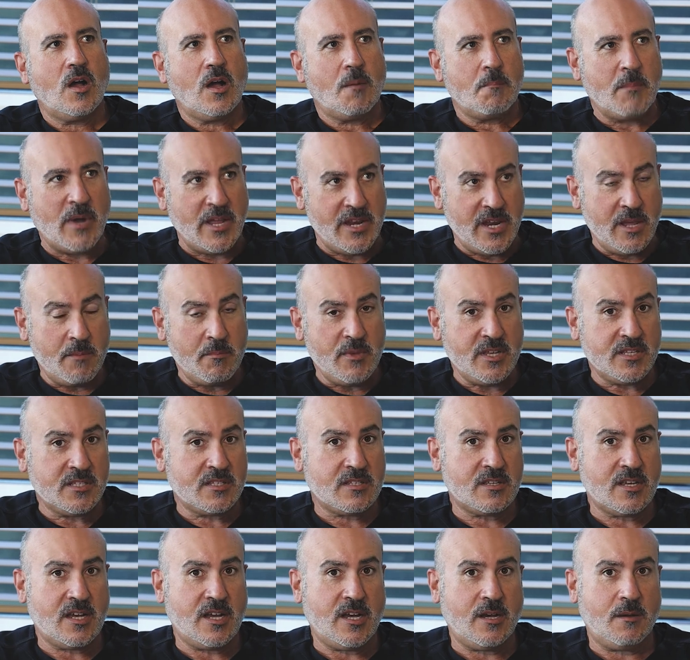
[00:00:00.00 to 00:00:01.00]
My name
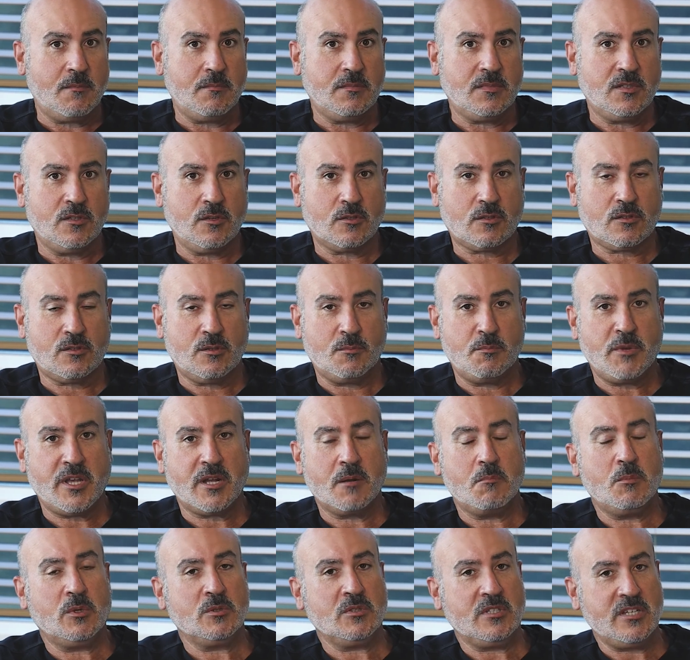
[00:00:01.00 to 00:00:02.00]
is Dr.
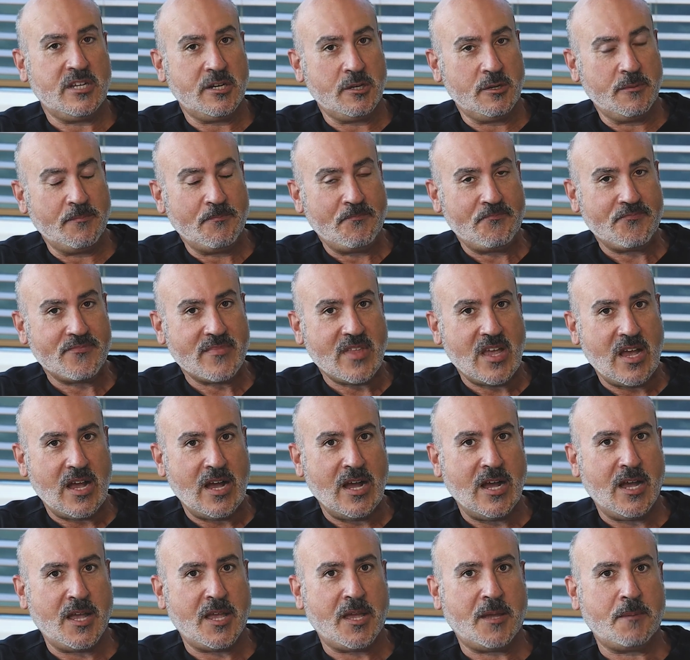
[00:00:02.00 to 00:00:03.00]
Miguel Montero.
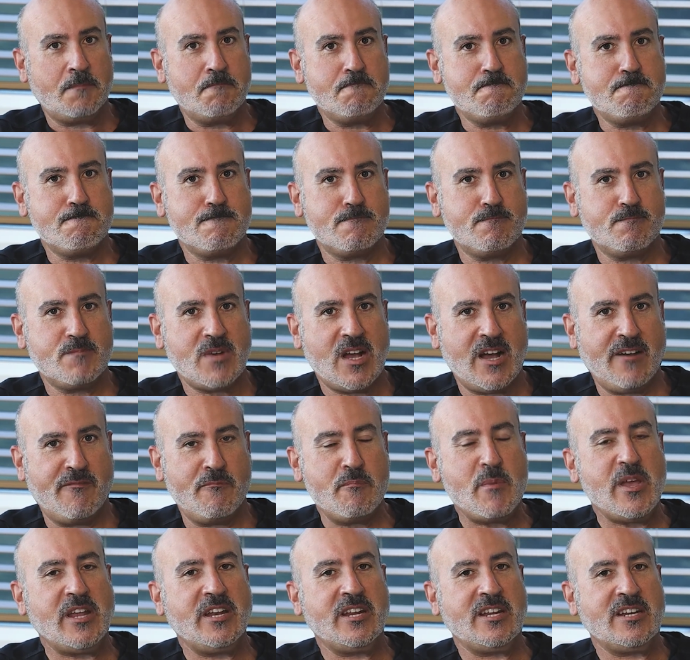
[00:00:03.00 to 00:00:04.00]
I
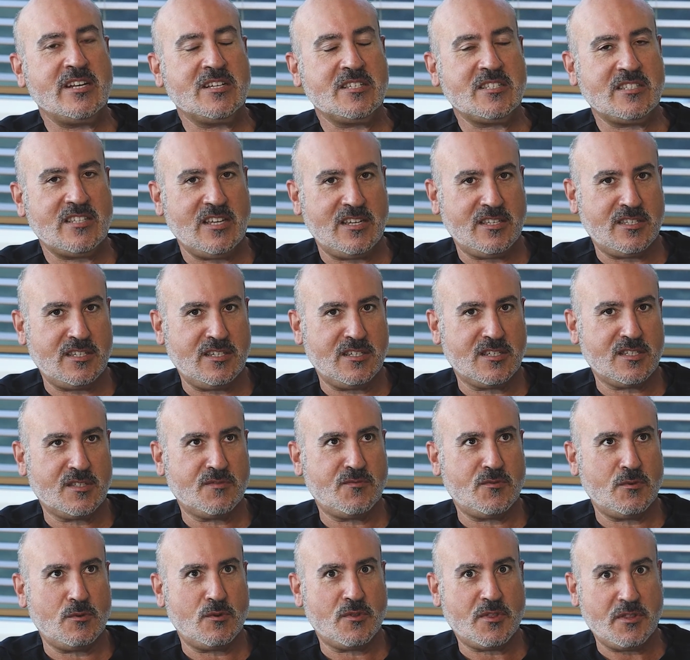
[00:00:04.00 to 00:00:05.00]
have been in aesthetics
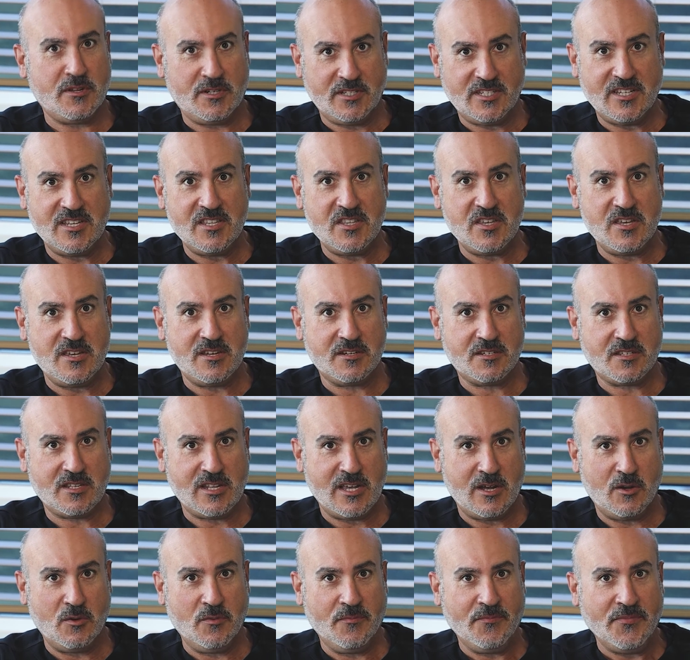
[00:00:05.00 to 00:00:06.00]
for 13 years
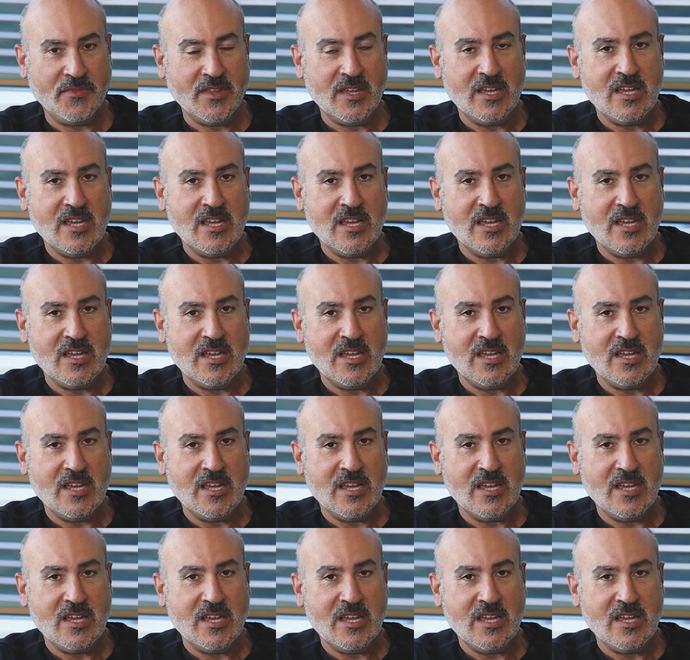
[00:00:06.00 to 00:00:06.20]
now.